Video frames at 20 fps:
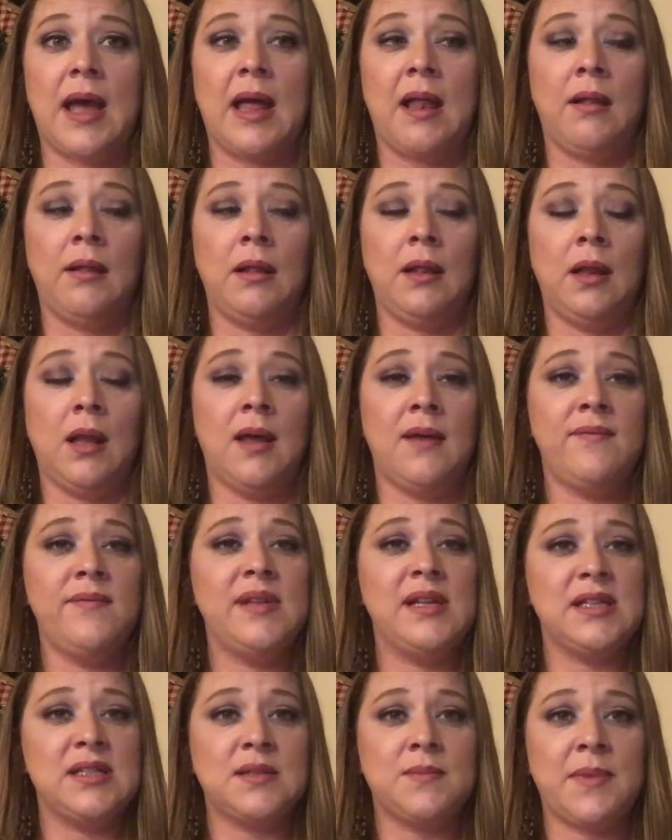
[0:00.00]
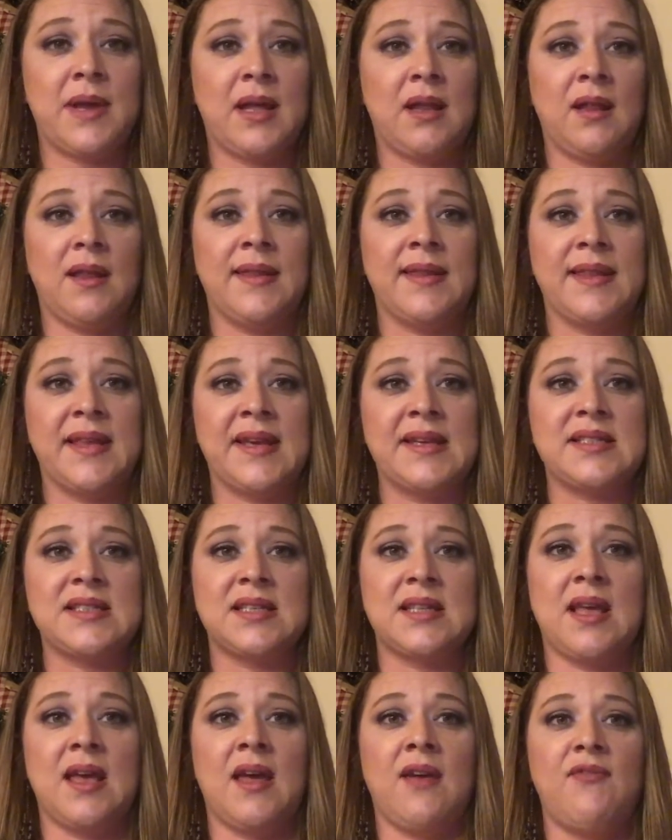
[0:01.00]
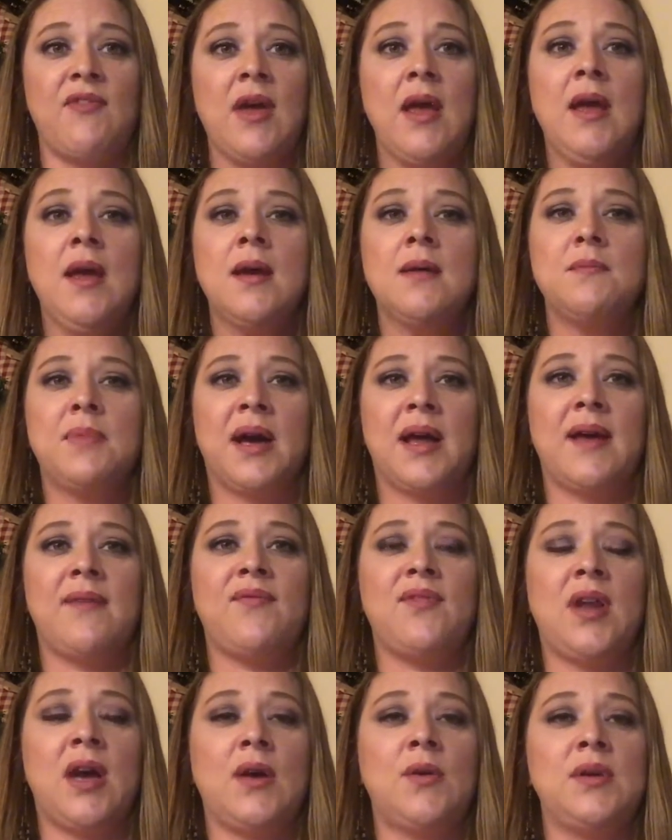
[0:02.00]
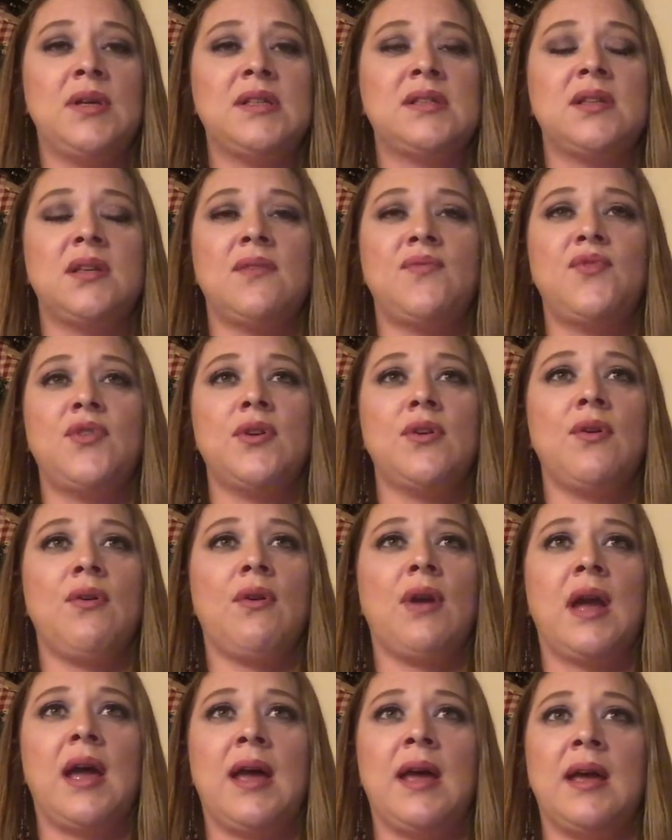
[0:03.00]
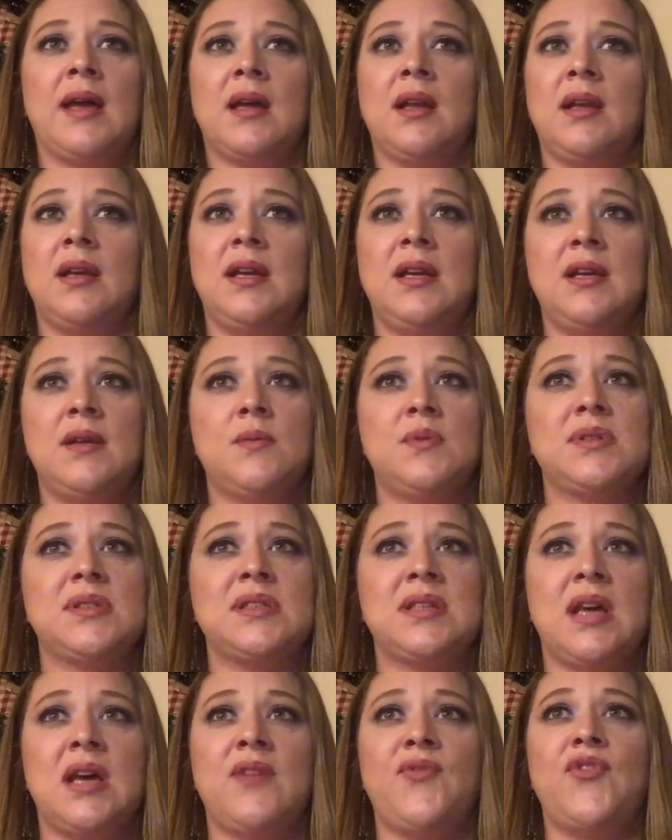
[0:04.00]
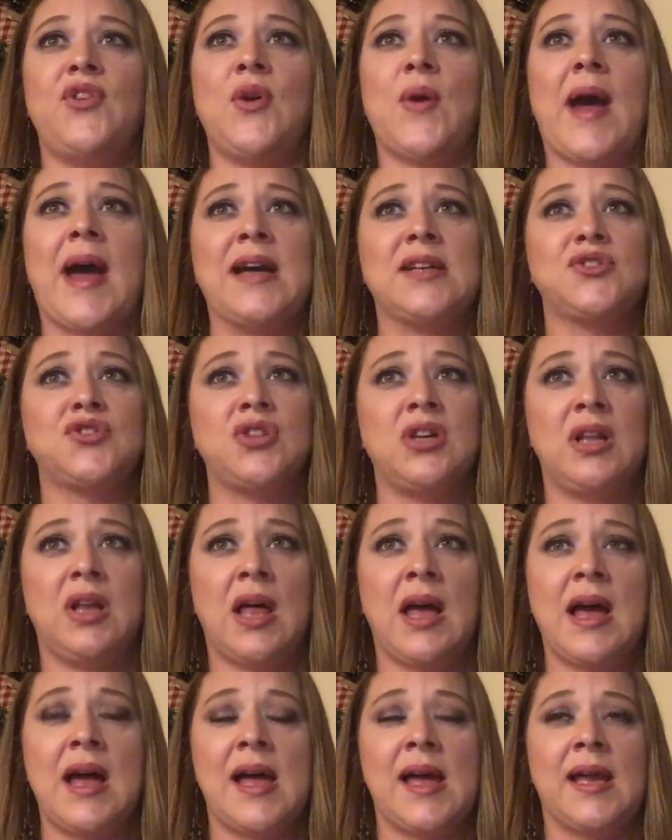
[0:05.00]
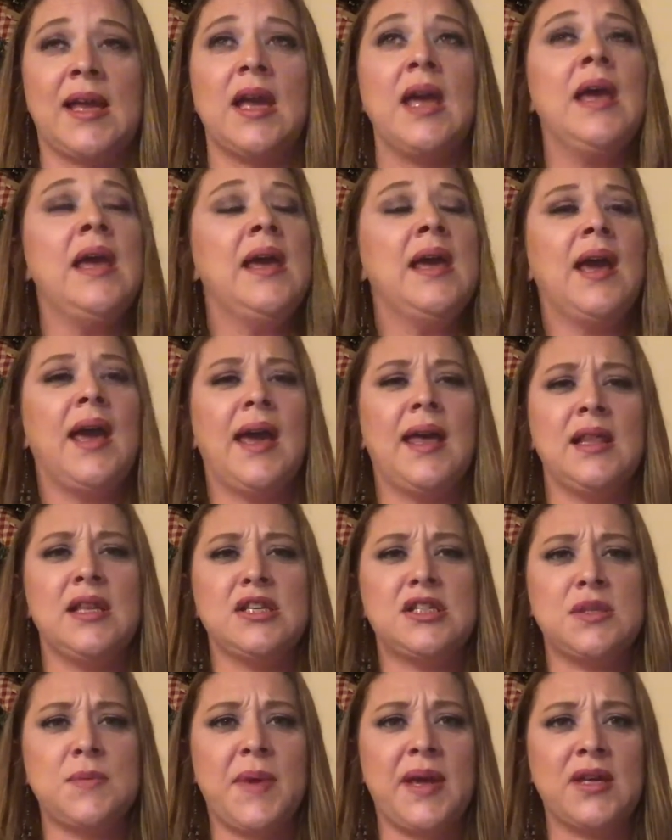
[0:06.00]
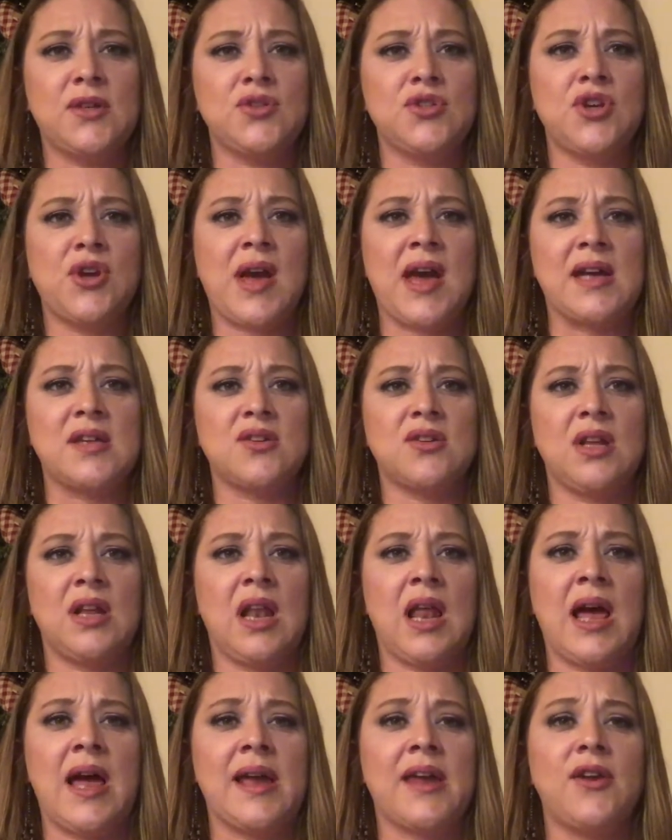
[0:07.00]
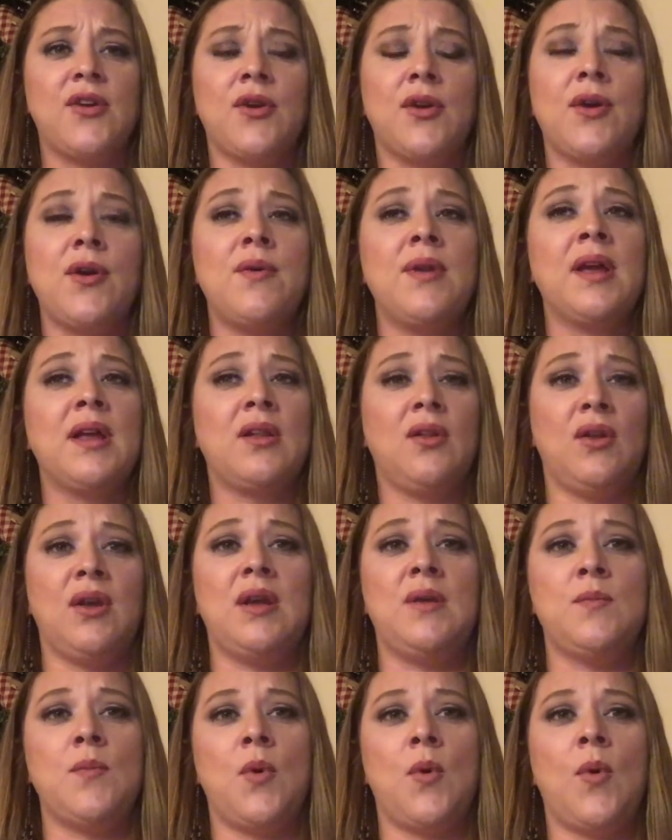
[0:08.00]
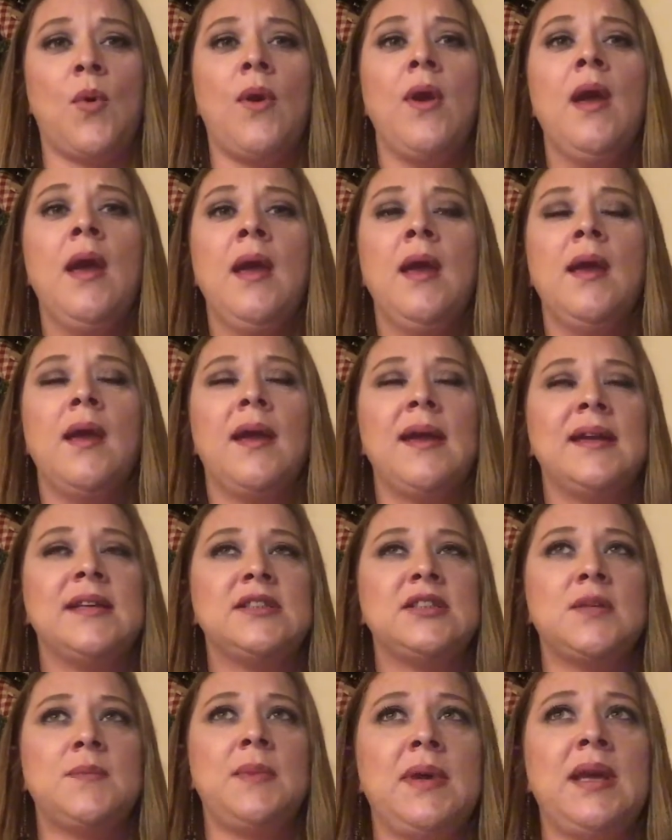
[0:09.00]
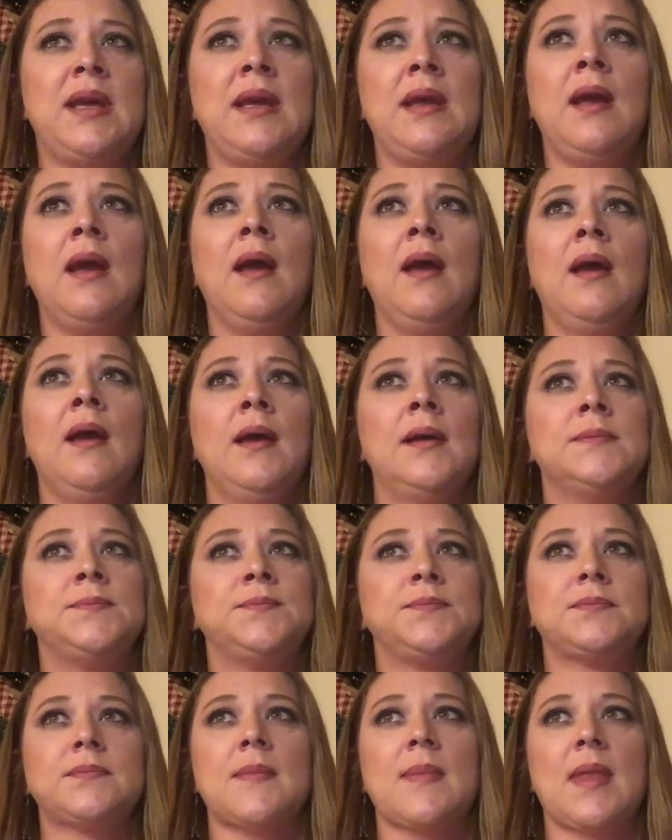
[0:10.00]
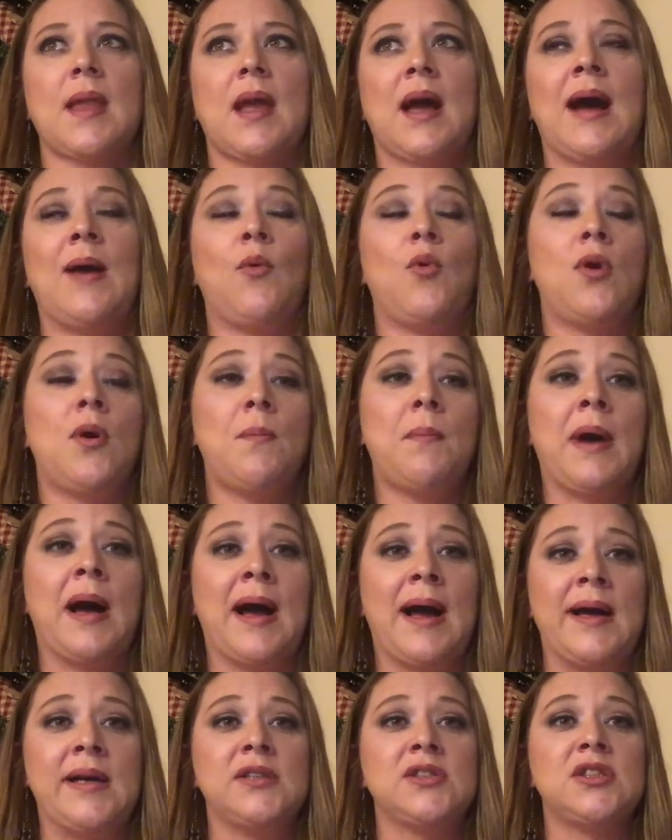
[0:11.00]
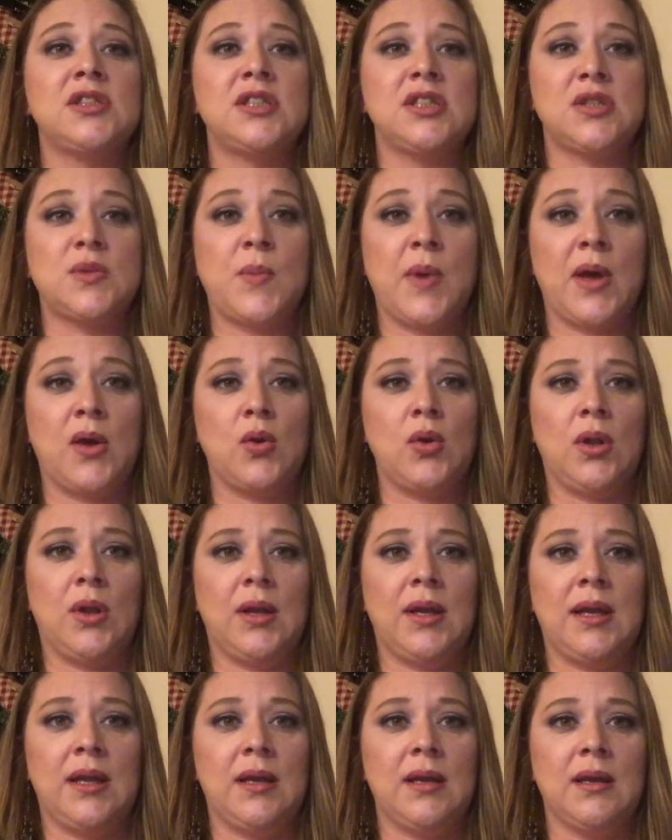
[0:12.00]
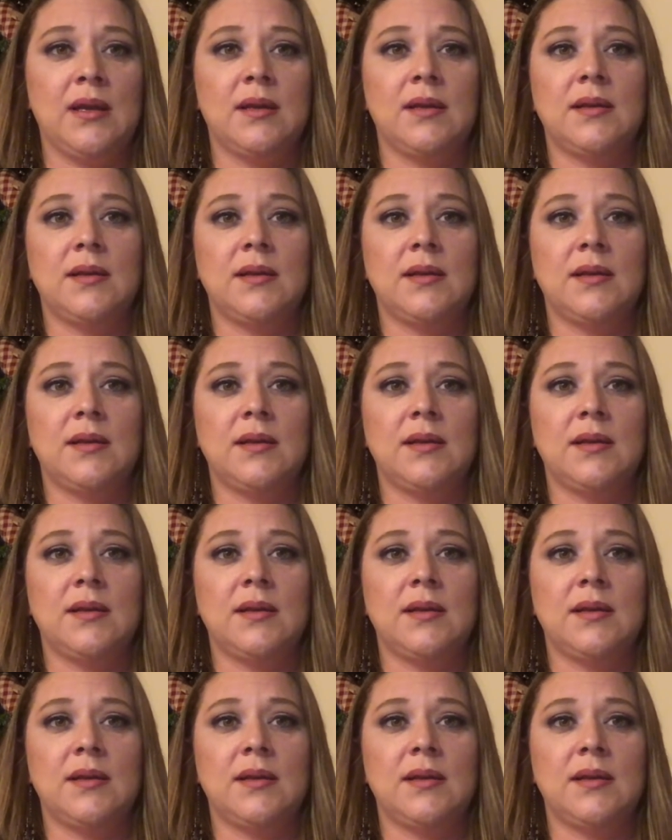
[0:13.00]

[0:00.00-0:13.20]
I love the smell of that stuff. But I've noticed if you're cleaning with stuff you actually like and the smells you actually like, you're going to clean more. And me, I want my house to smell clean.